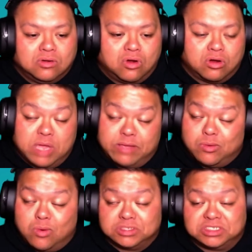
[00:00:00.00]
or maybe
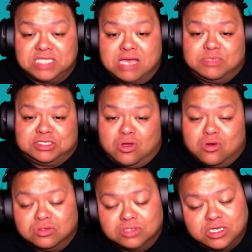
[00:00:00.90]
when we're just that much older,